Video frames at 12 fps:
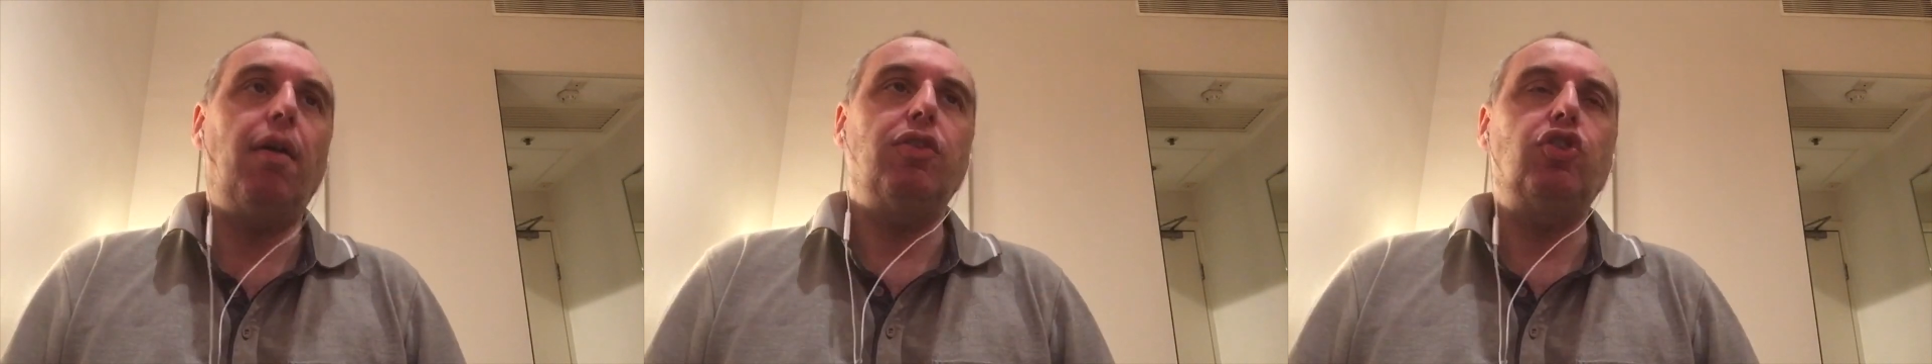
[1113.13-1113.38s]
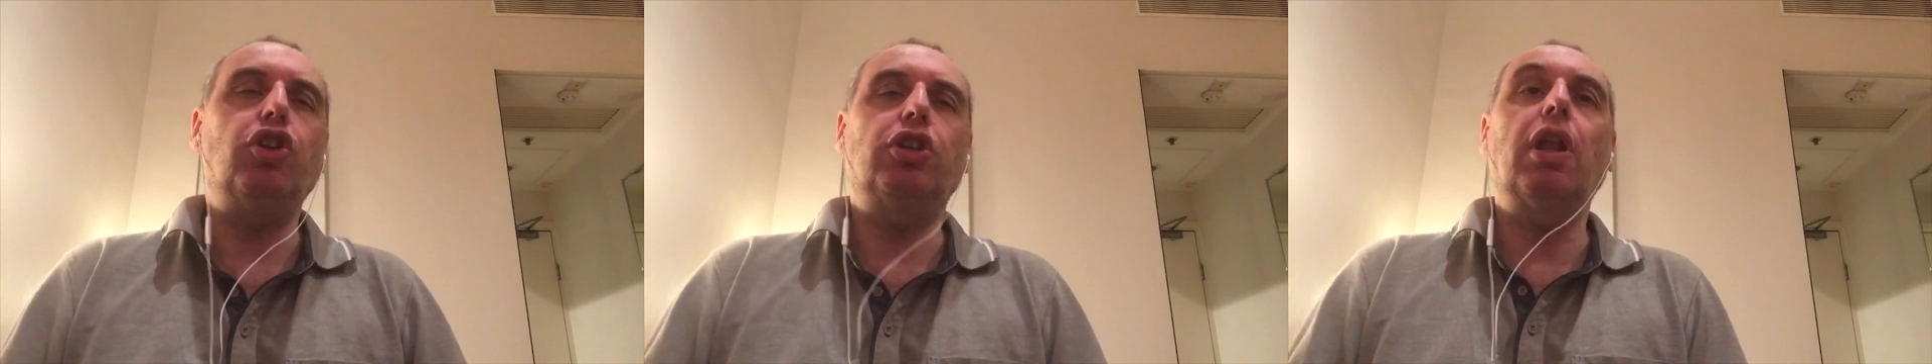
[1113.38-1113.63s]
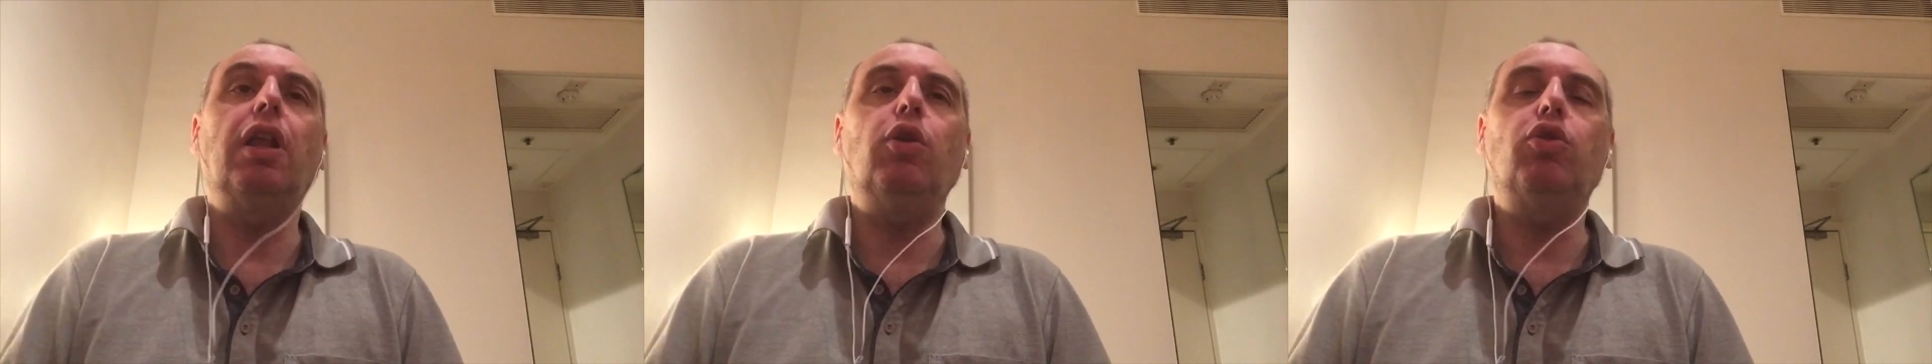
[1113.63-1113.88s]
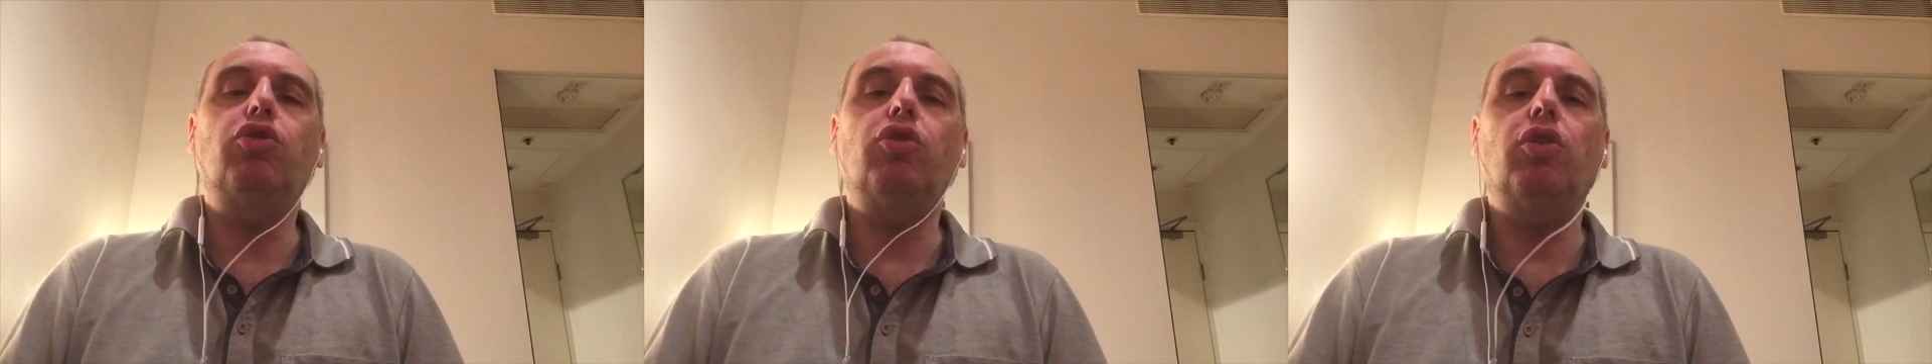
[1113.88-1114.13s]
certainly
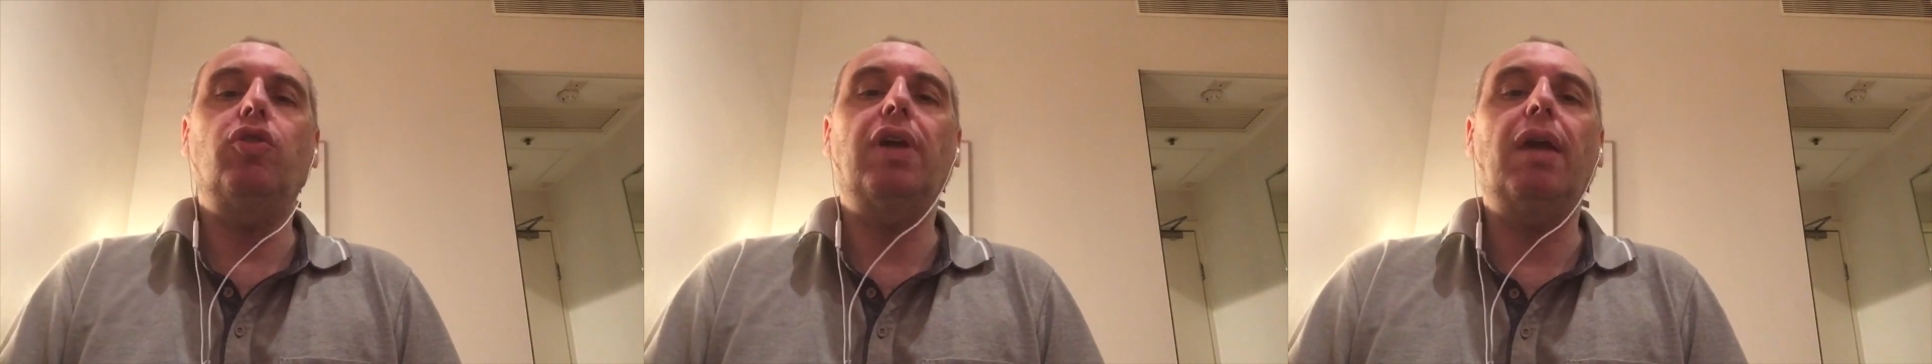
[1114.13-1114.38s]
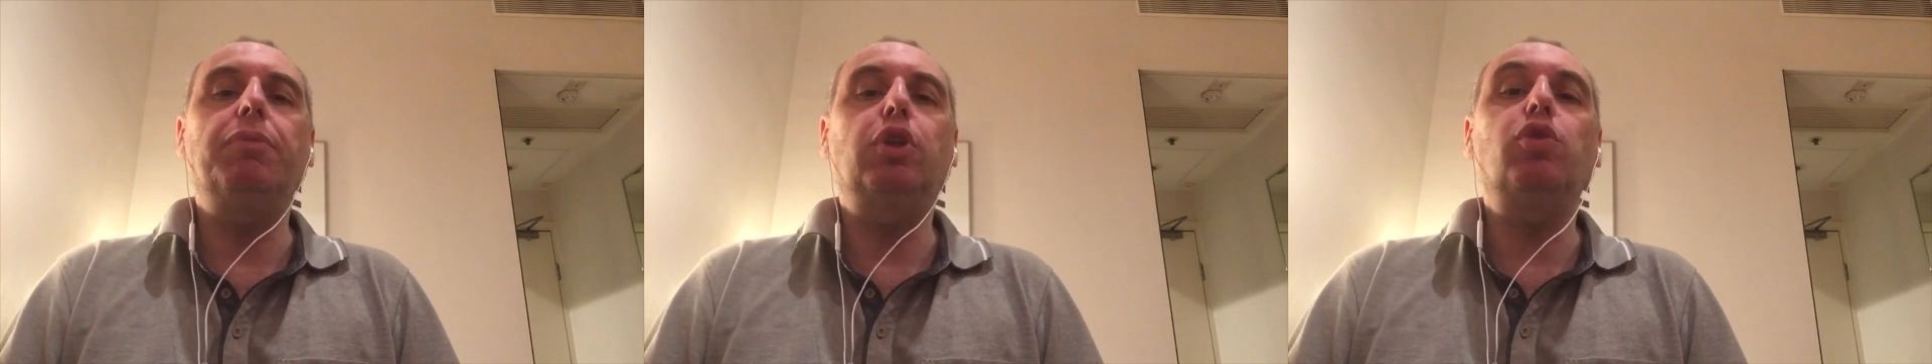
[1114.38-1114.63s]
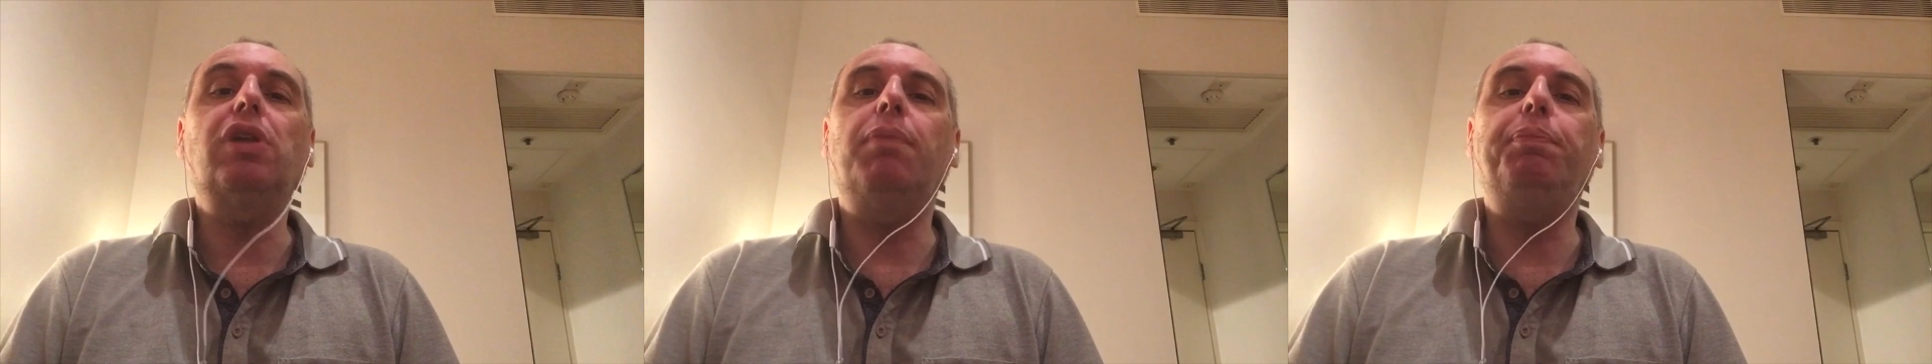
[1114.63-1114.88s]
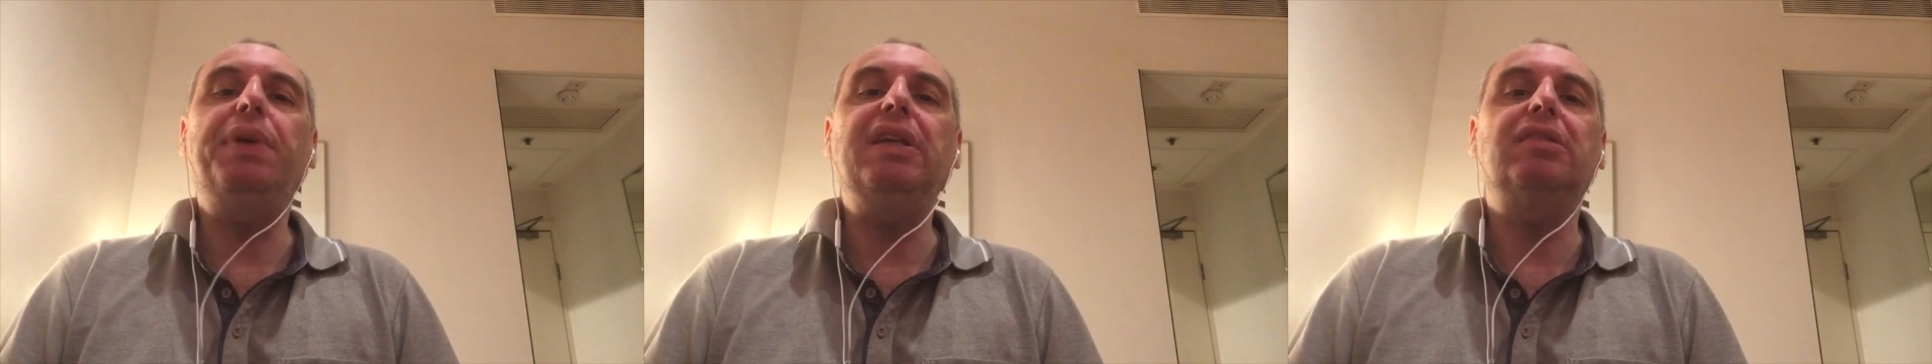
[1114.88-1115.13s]
also some tonal
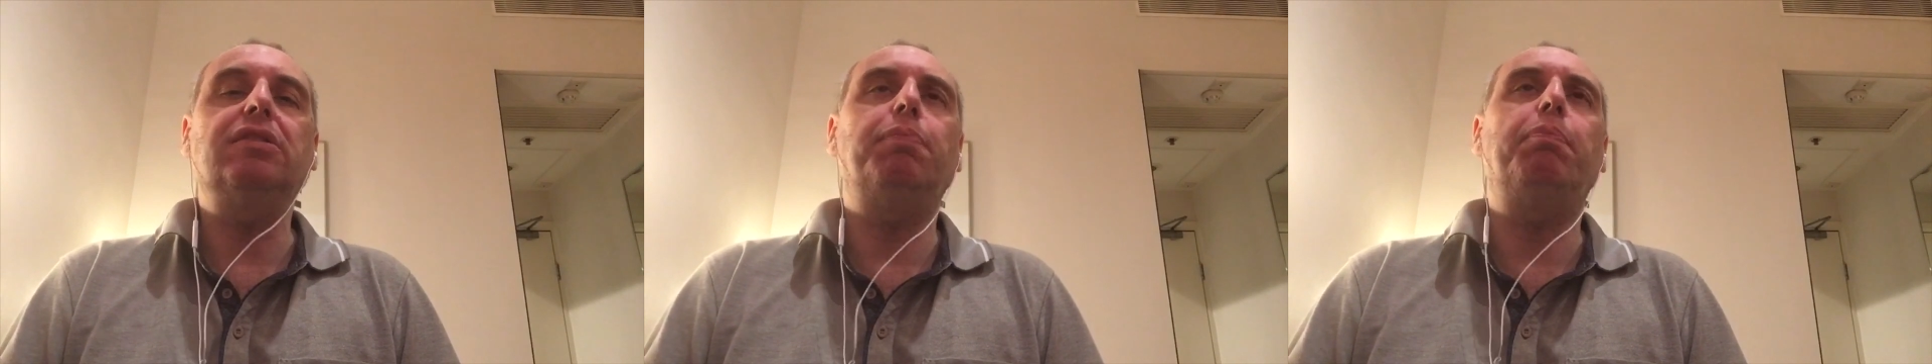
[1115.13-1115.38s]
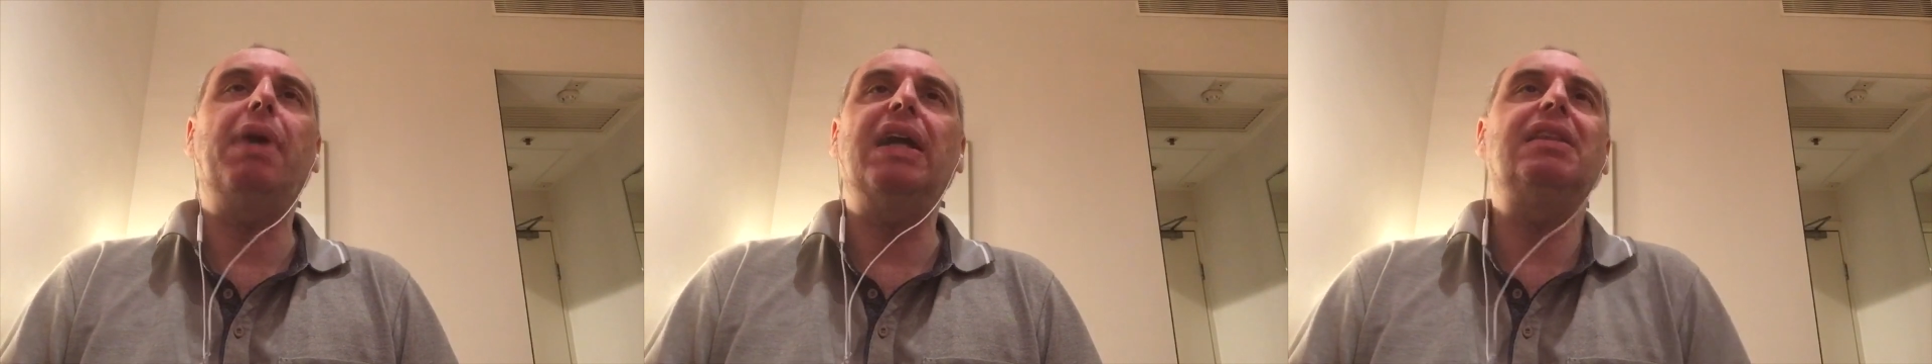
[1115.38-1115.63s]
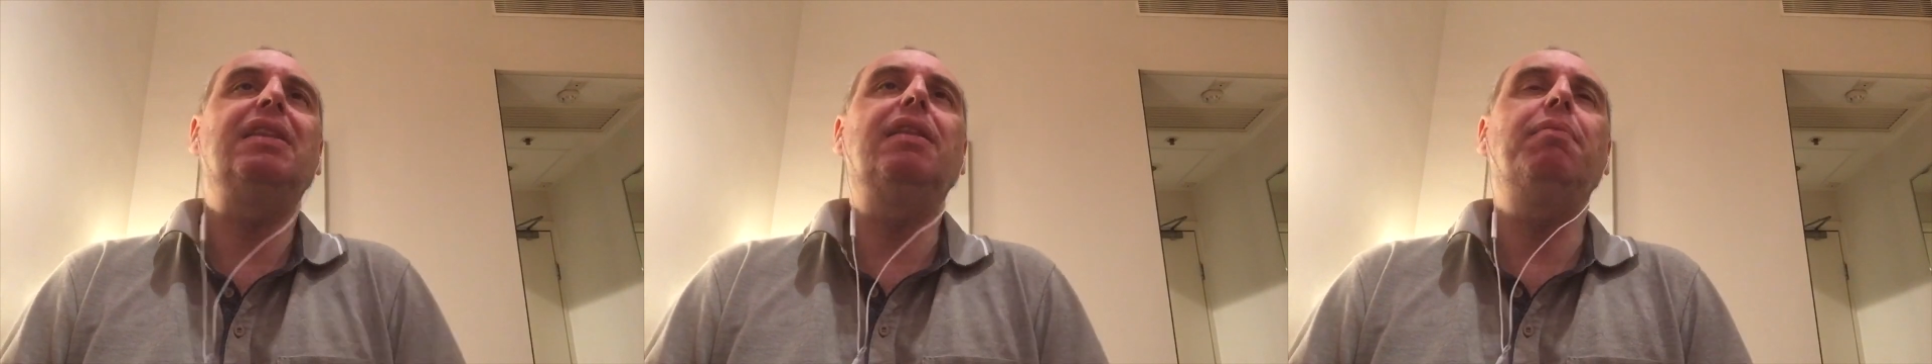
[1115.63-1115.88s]
pieces, but